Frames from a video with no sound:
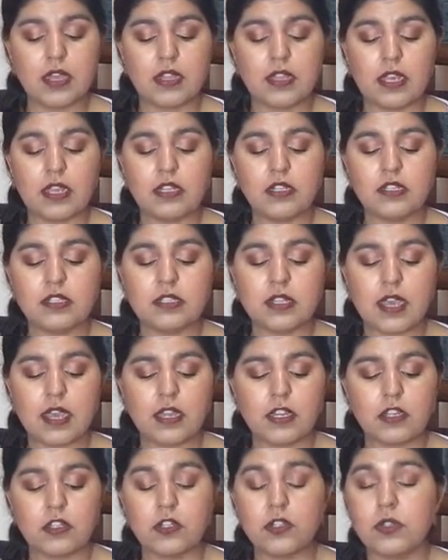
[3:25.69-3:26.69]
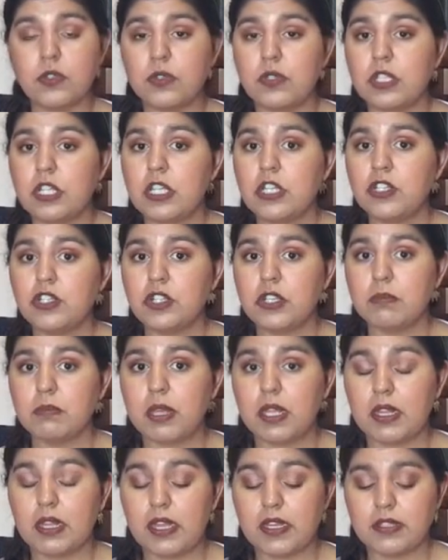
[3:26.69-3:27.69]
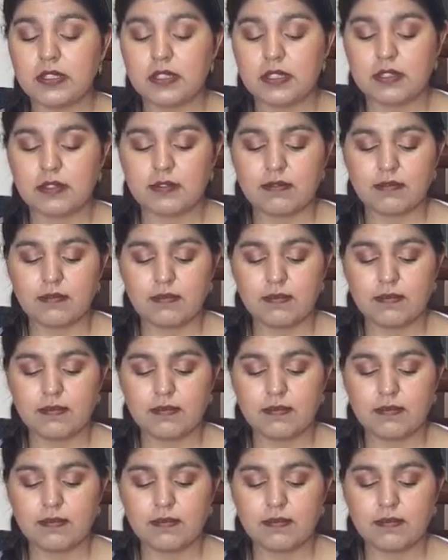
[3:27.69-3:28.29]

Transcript: they decided to teach him a lesson.